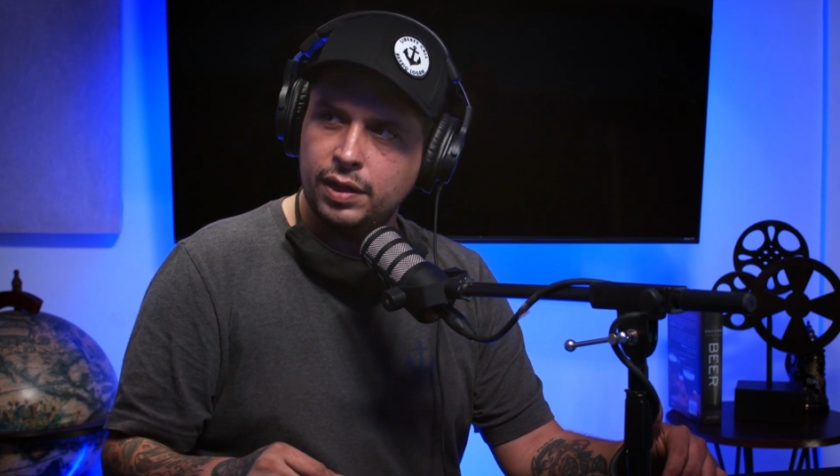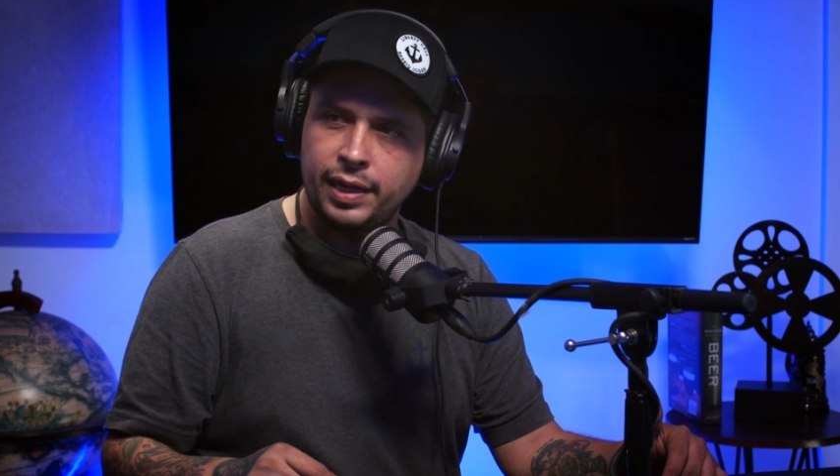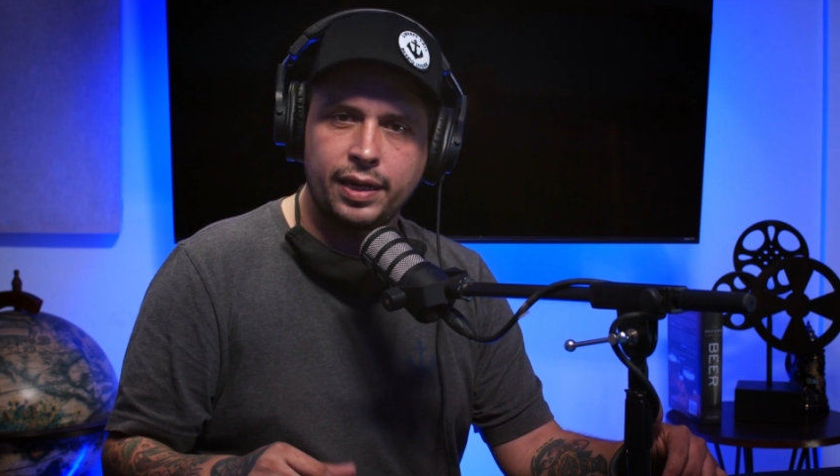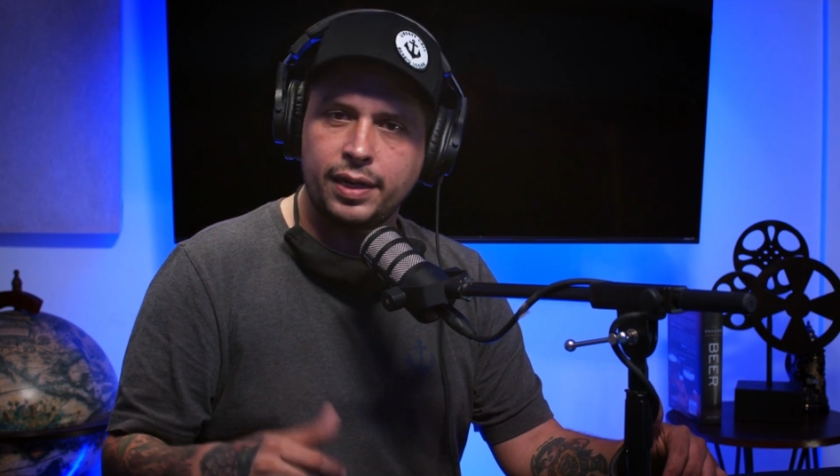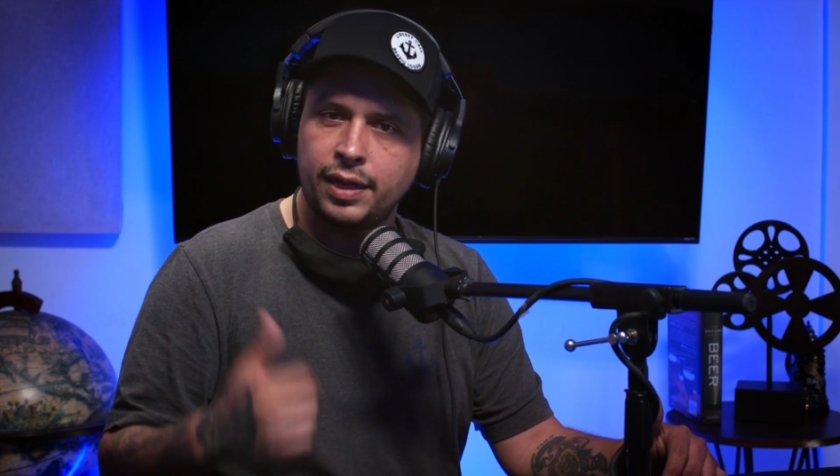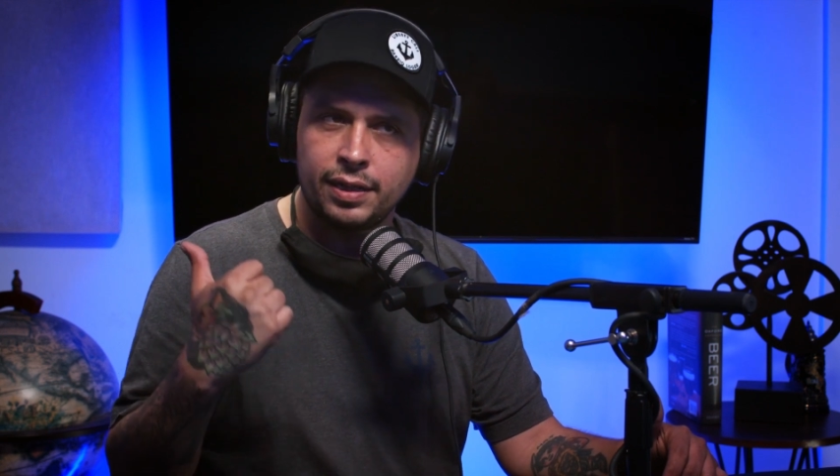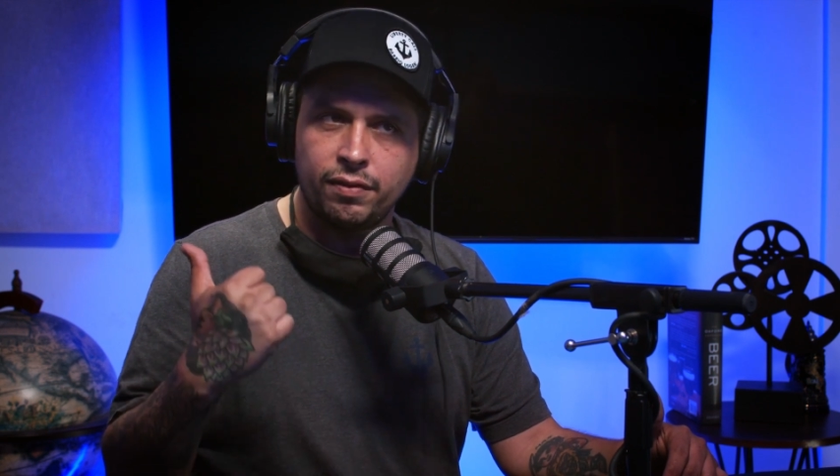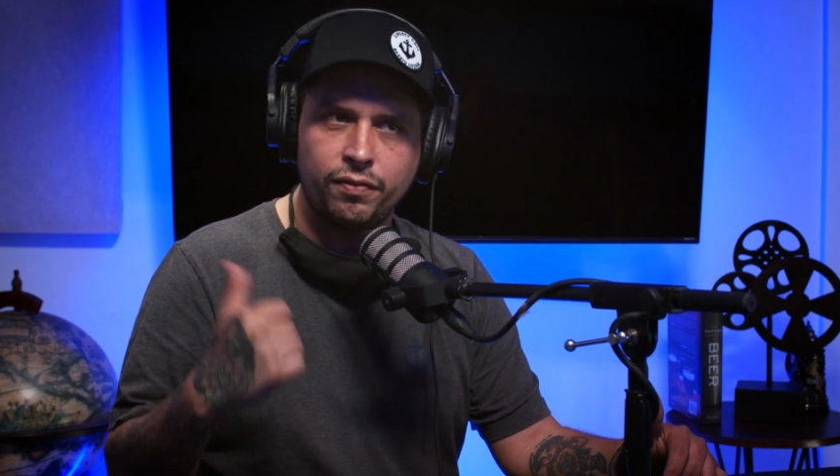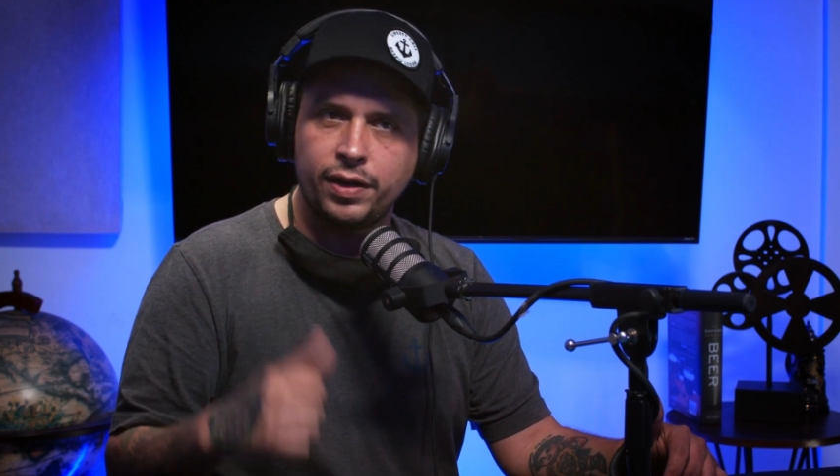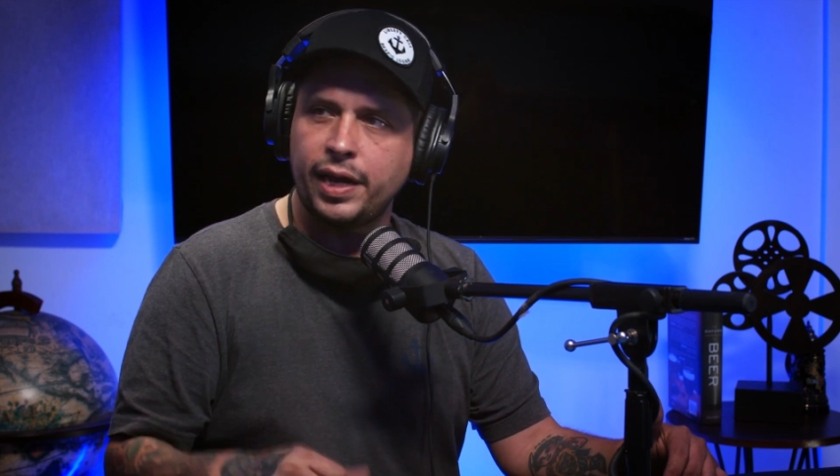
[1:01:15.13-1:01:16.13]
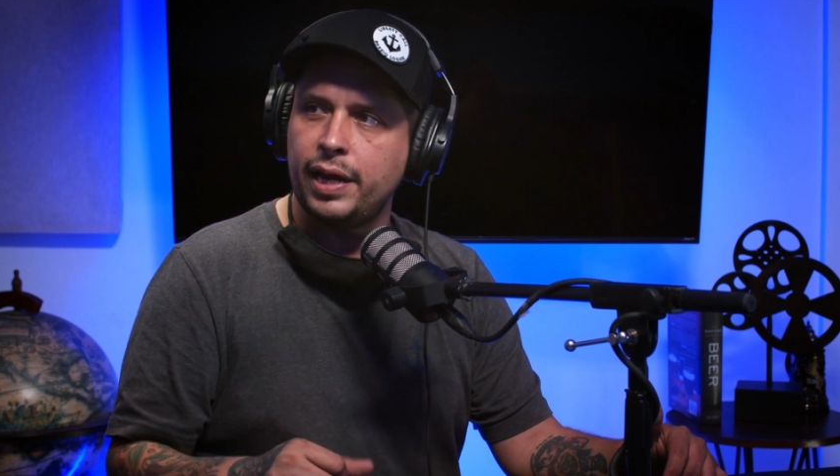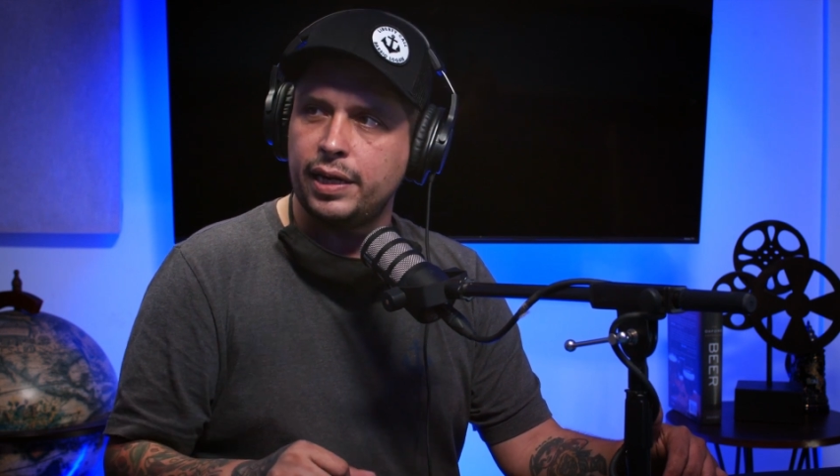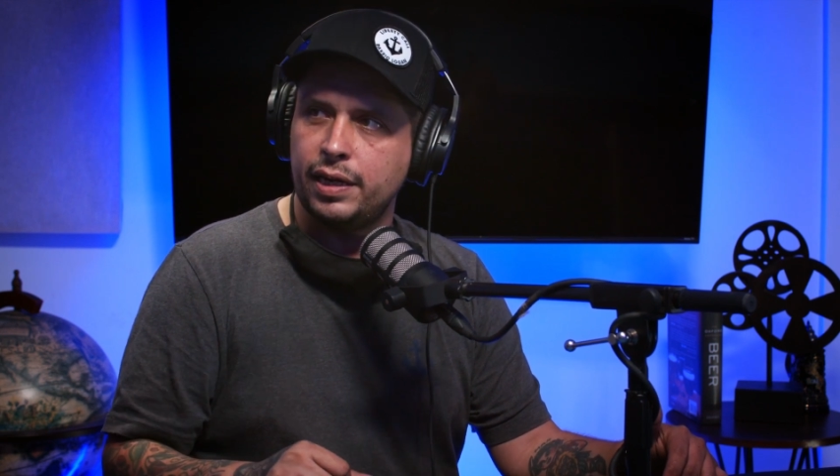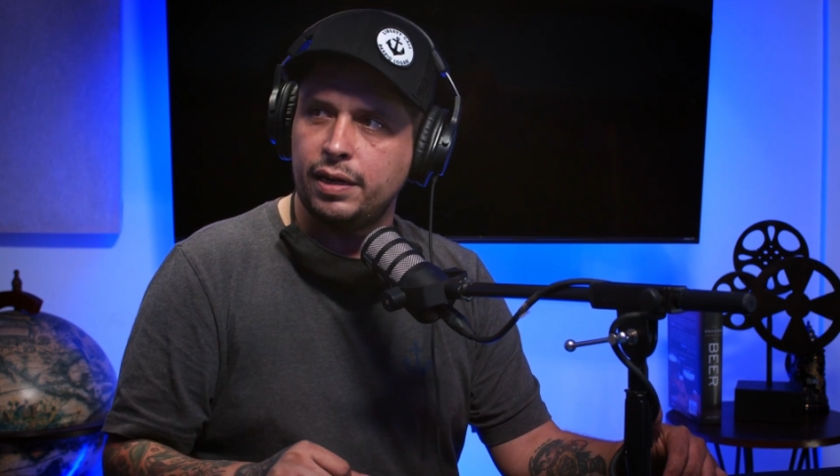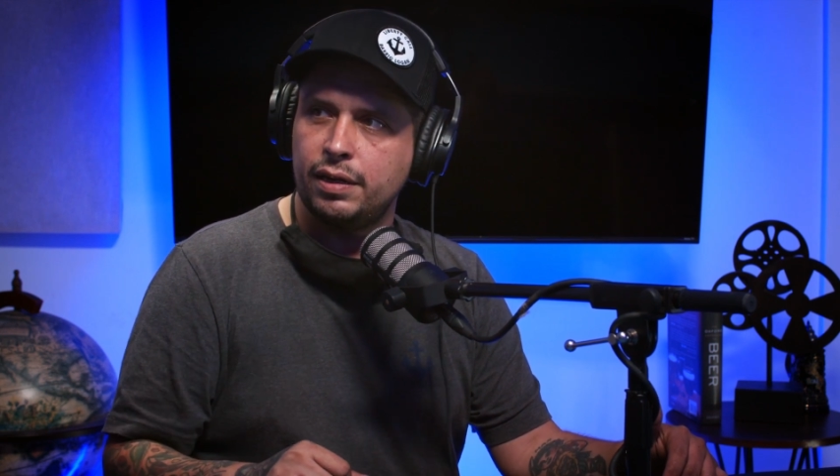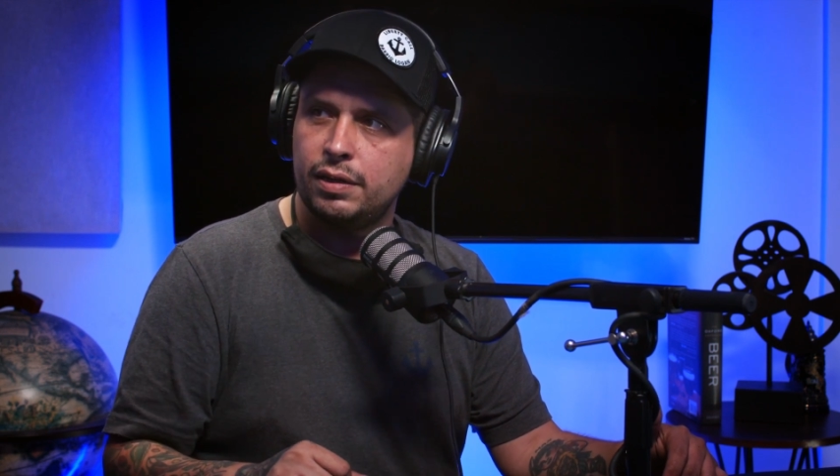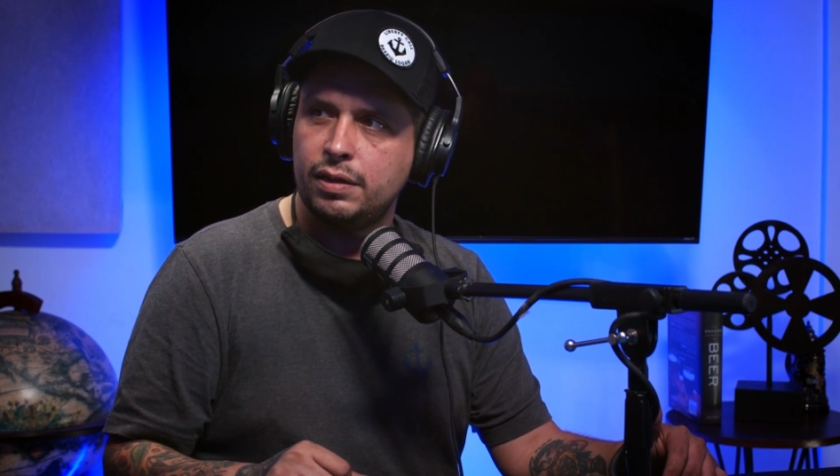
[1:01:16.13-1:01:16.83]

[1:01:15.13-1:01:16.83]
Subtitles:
Like, get the fuck out of here.